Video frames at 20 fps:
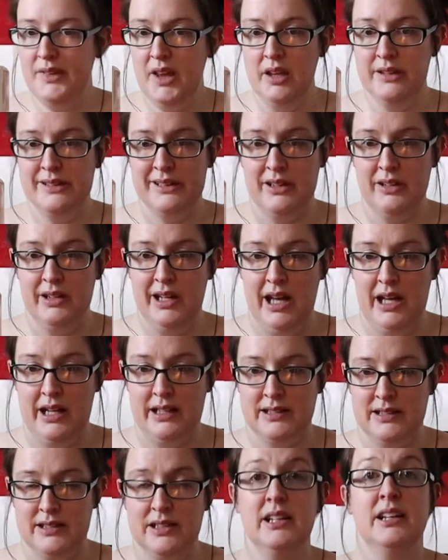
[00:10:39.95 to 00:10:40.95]
So
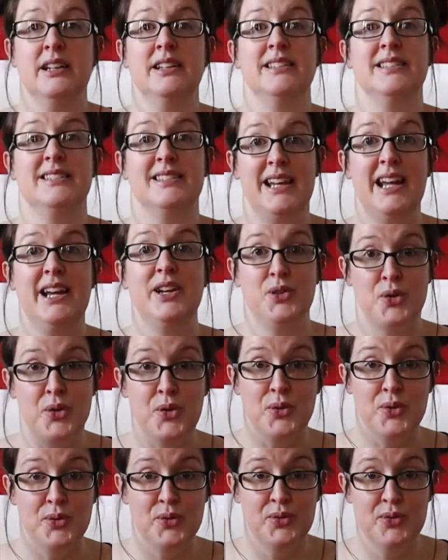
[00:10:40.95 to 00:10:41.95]
yes, stay
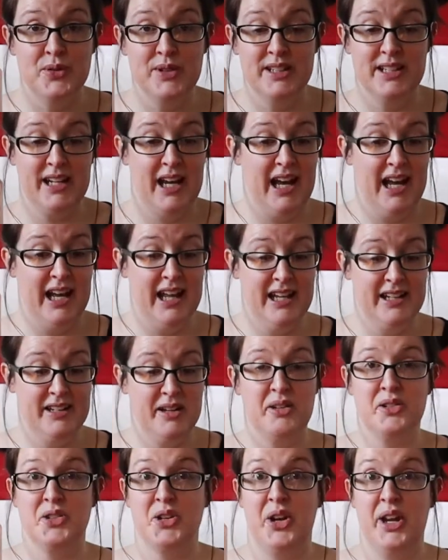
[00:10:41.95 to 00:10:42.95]
tuned and
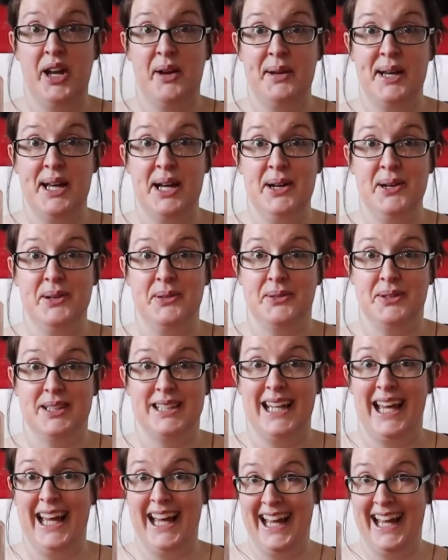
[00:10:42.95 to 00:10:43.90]
I'll show you how it goes.